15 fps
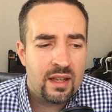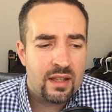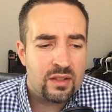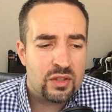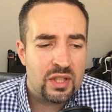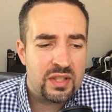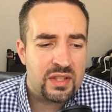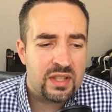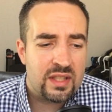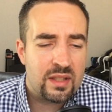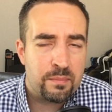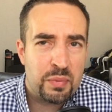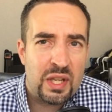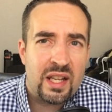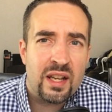Just
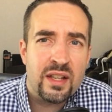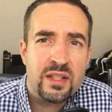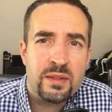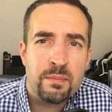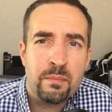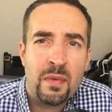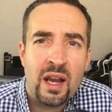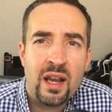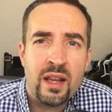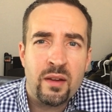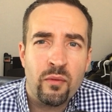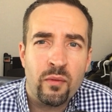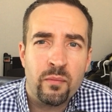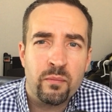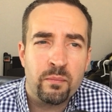because my
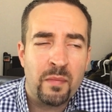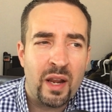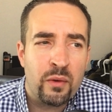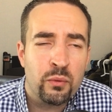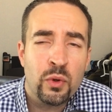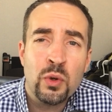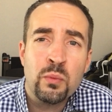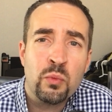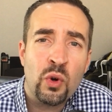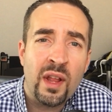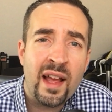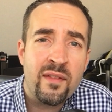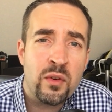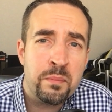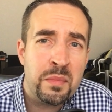room will
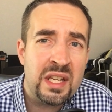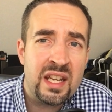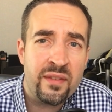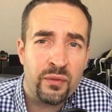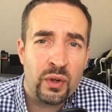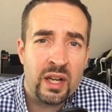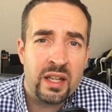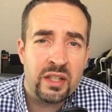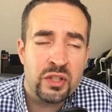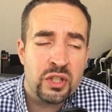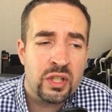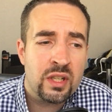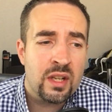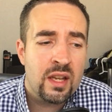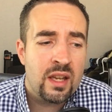have a mini
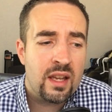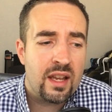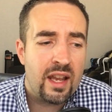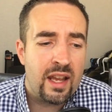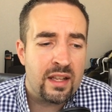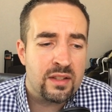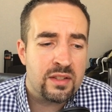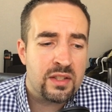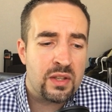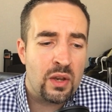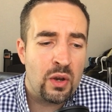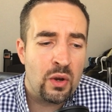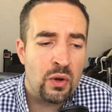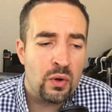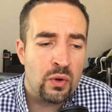fridge. And
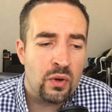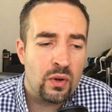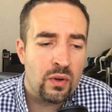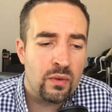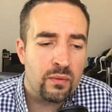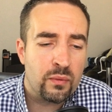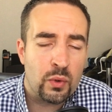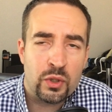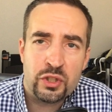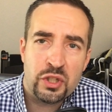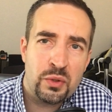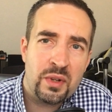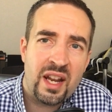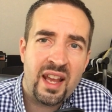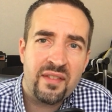so for
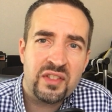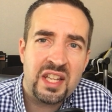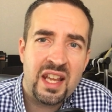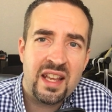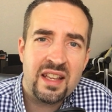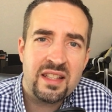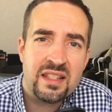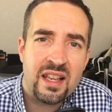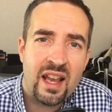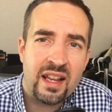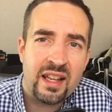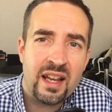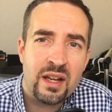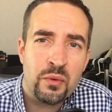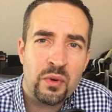2.5 days, I
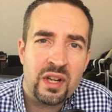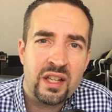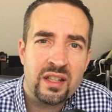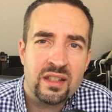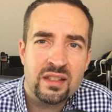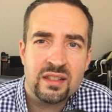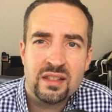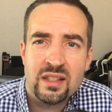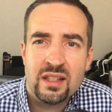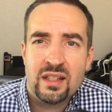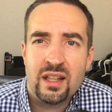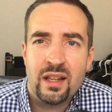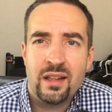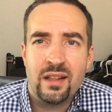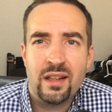kind of want
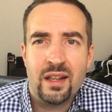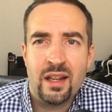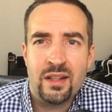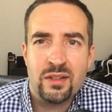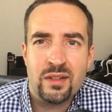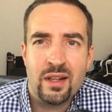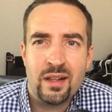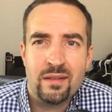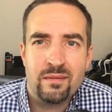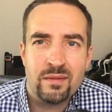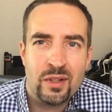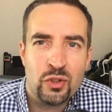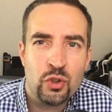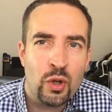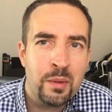to
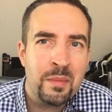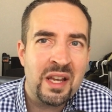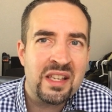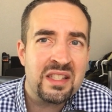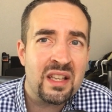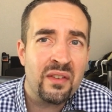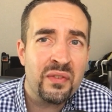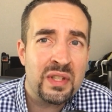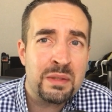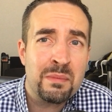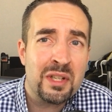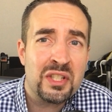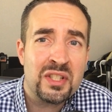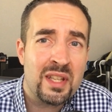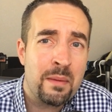enjoy myself as
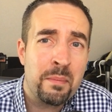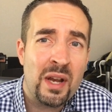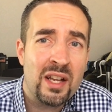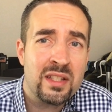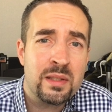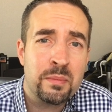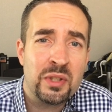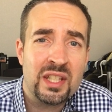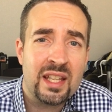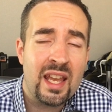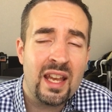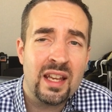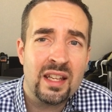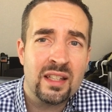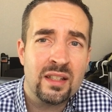much as I possibly
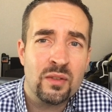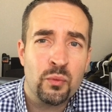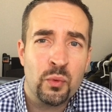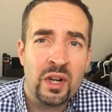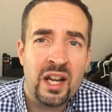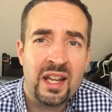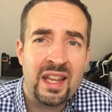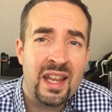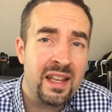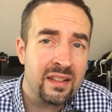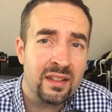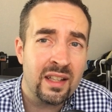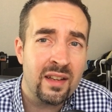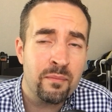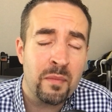can when I can't
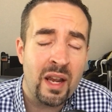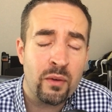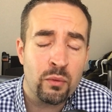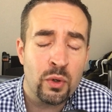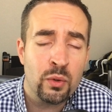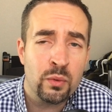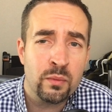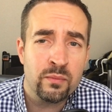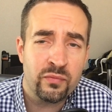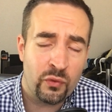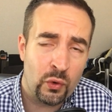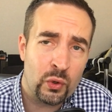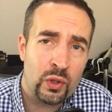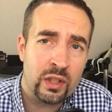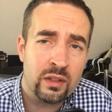leave my room
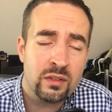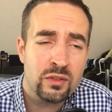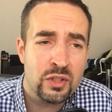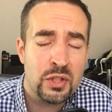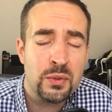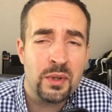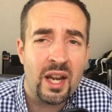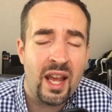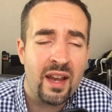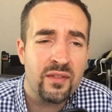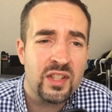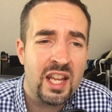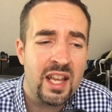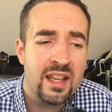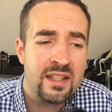for 2.5
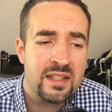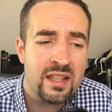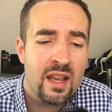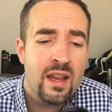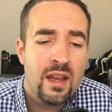days.